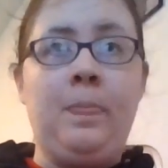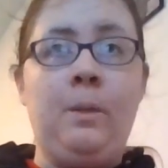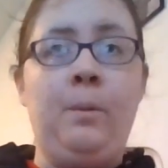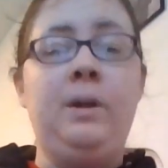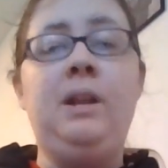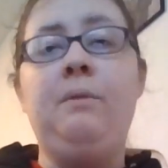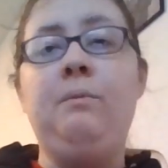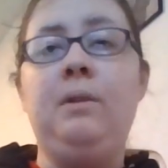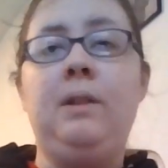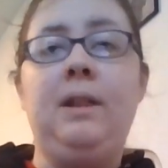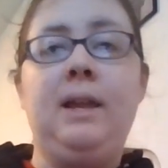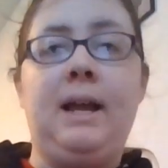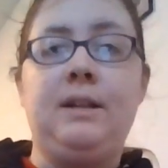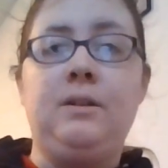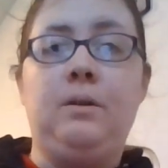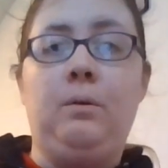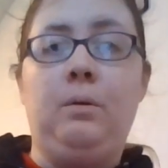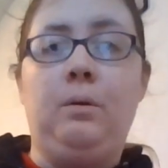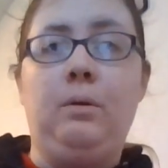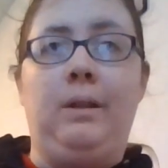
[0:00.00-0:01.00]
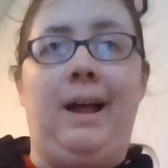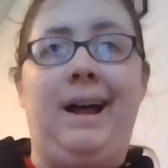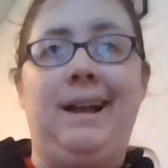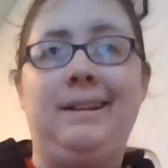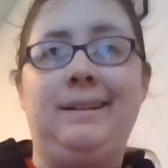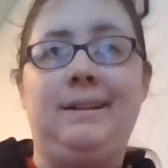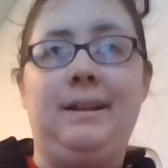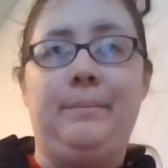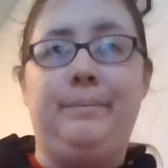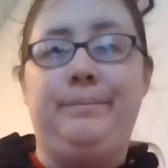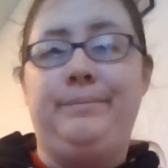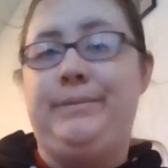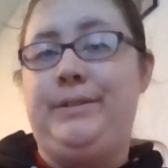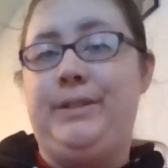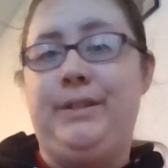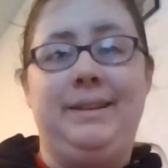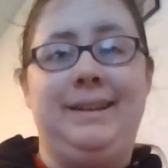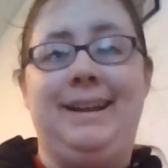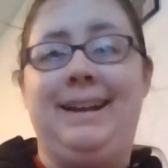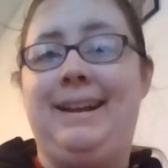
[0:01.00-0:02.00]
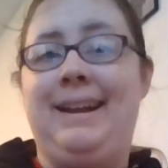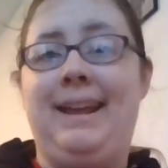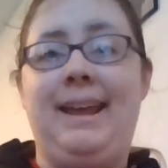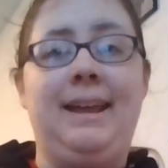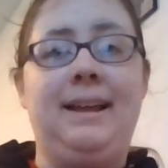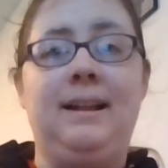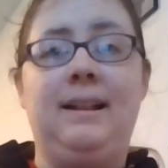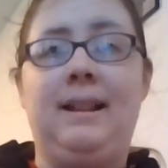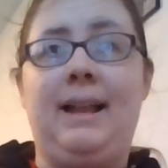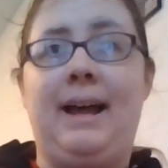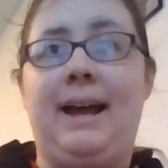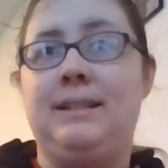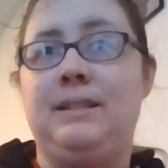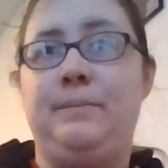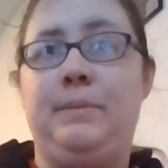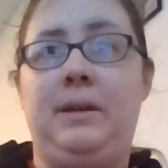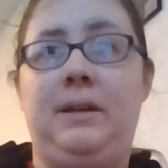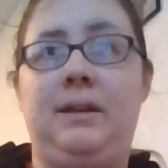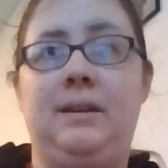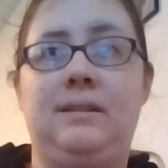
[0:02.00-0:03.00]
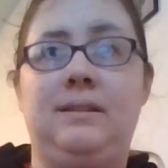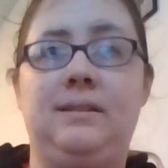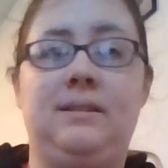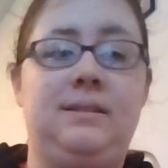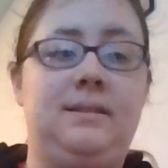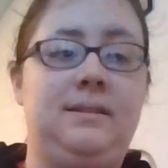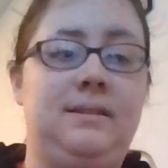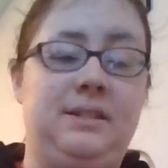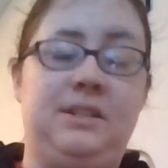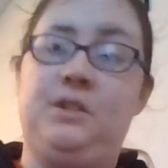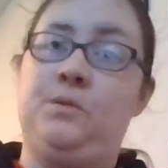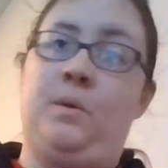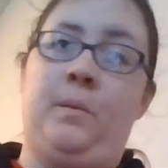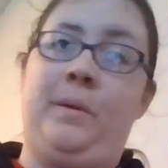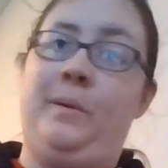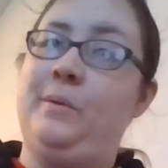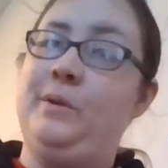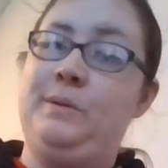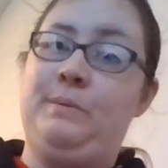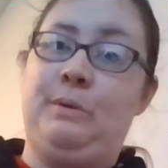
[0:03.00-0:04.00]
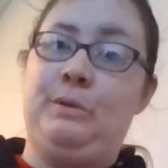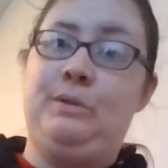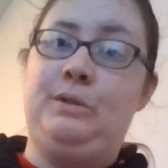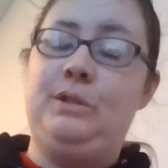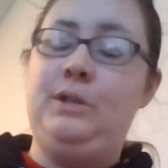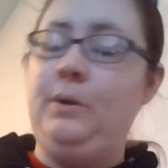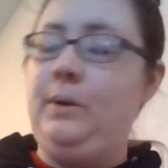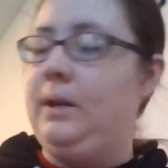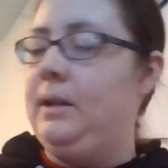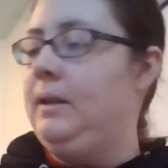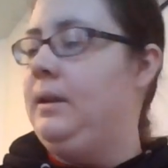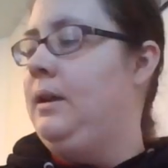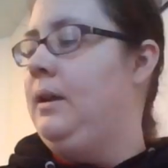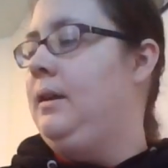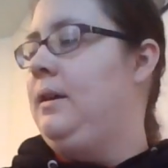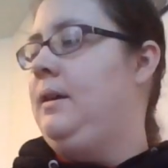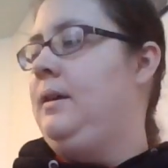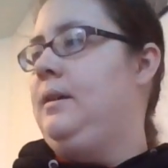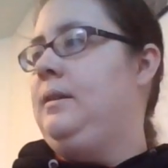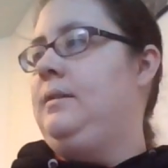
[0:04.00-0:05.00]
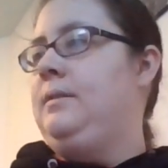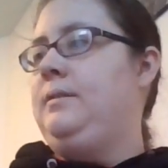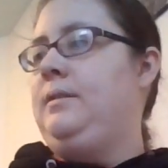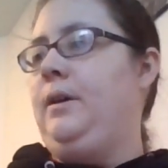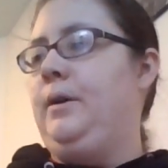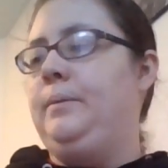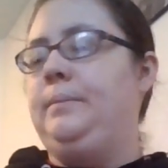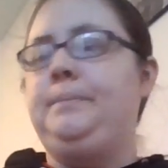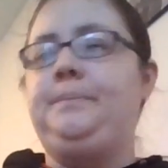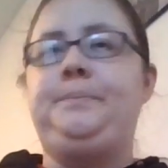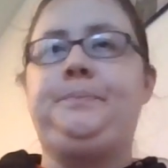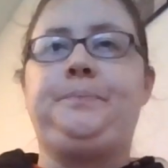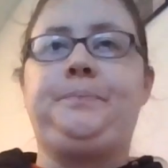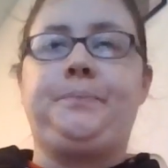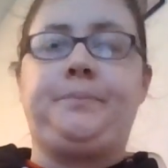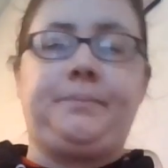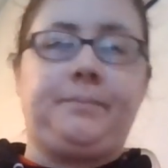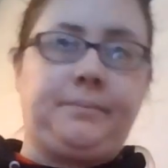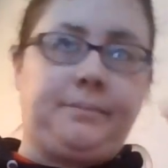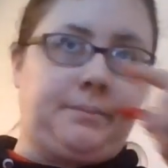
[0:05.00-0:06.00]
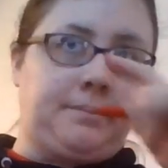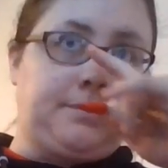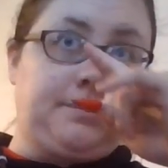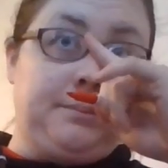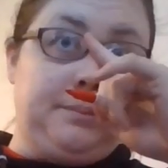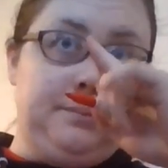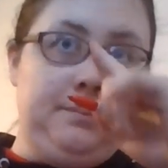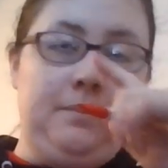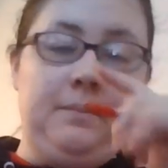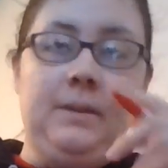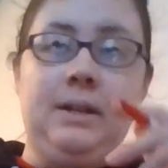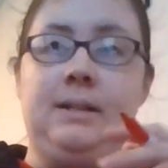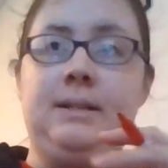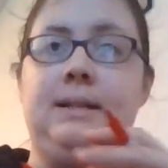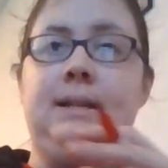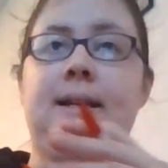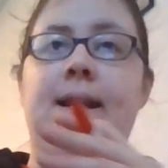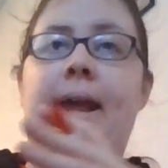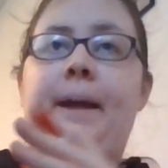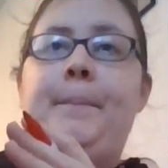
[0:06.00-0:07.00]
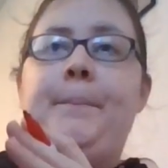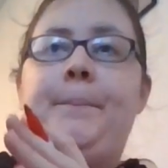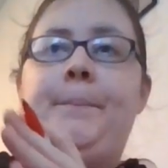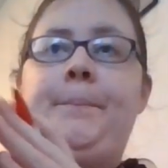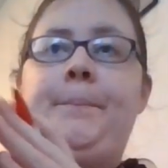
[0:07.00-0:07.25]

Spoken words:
We didn't really get to a whole lot up to DNA in class because this is when we were supposed to do it. So, DNA.